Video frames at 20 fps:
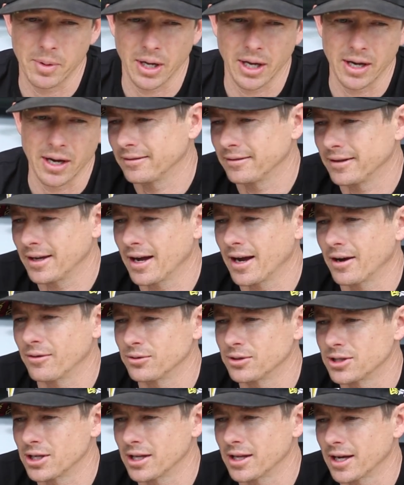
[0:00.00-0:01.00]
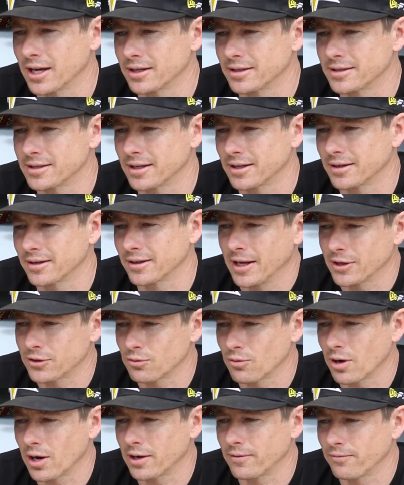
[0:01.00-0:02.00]
But yeah, I would say that uh,
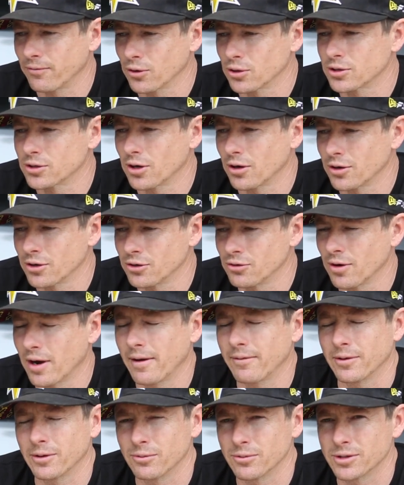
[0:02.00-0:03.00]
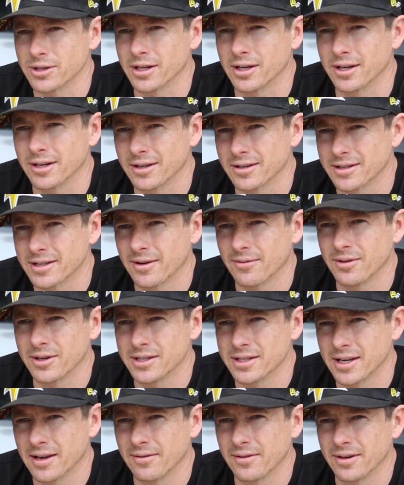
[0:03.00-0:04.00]
that's where I first started driving was in a
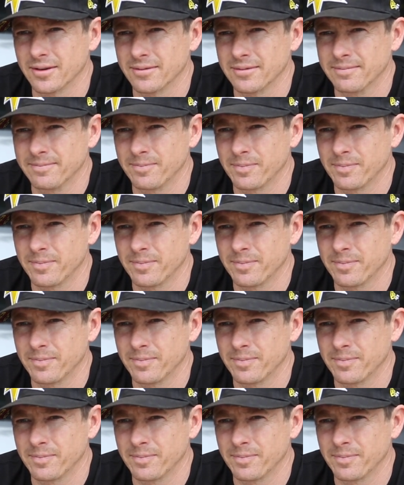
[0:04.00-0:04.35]
77